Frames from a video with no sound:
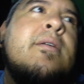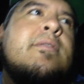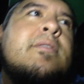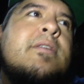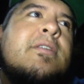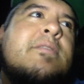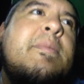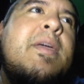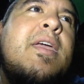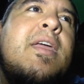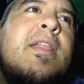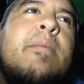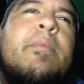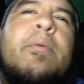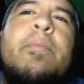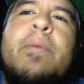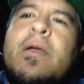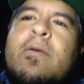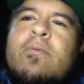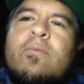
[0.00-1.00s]
Does it mean I'm
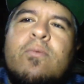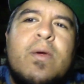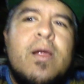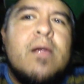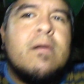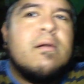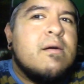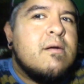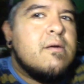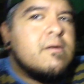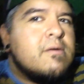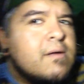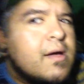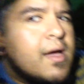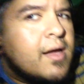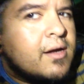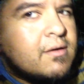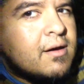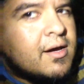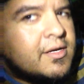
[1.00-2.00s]
a big weirdo who
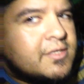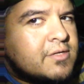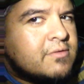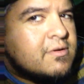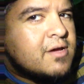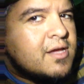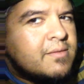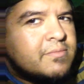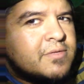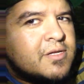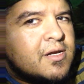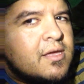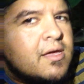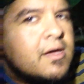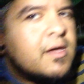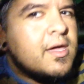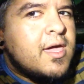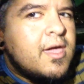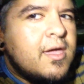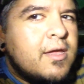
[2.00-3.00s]
had crazy dreams at a
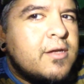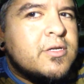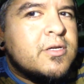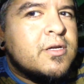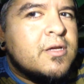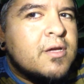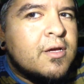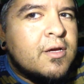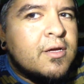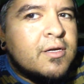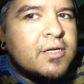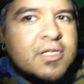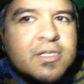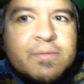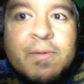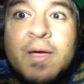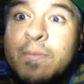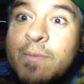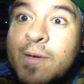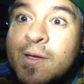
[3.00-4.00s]
young age? Does
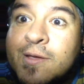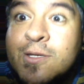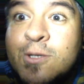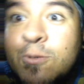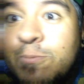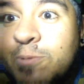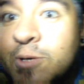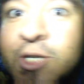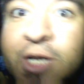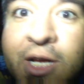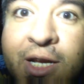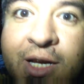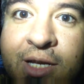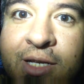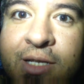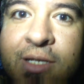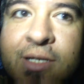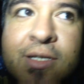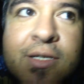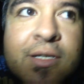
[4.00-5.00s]
it make me a super
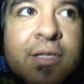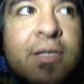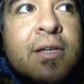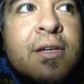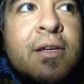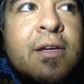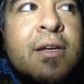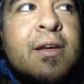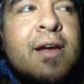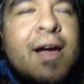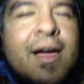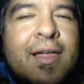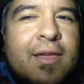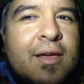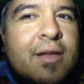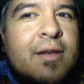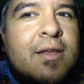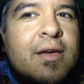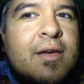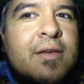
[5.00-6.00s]
genius? I
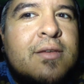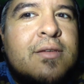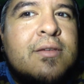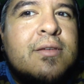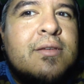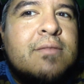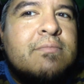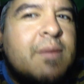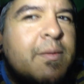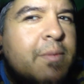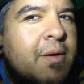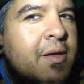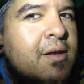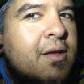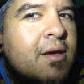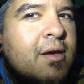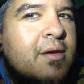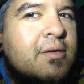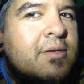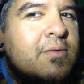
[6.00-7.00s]
think it does. Maybe it
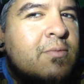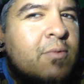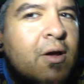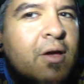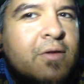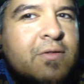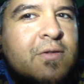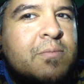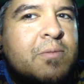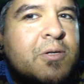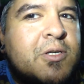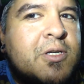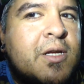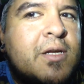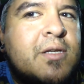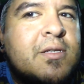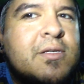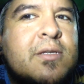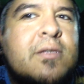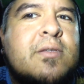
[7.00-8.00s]
does. We're all super
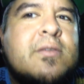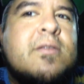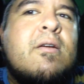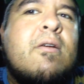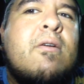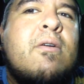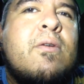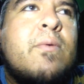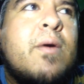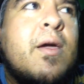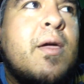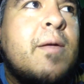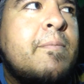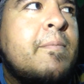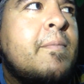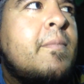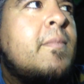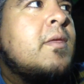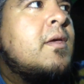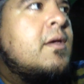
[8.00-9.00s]
geniuses in our own way.
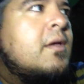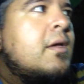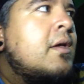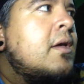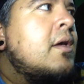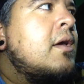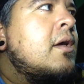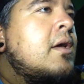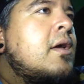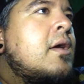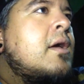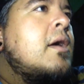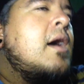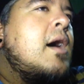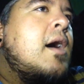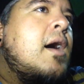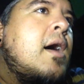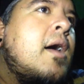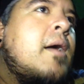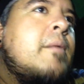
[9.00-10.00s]

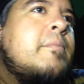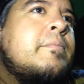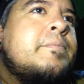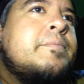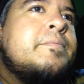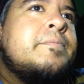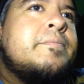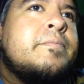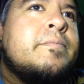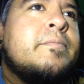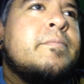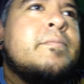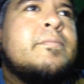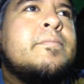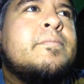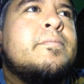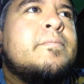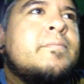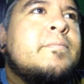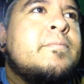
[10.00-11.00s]
Um,
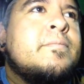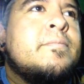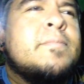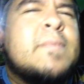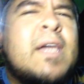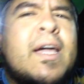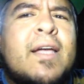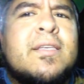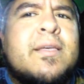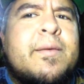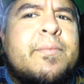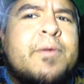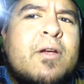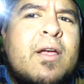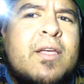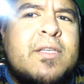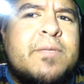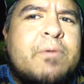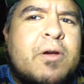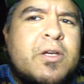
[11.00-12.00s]
I guess I'm a
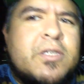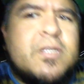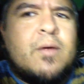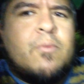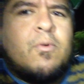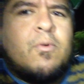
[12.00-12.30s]
crazy person.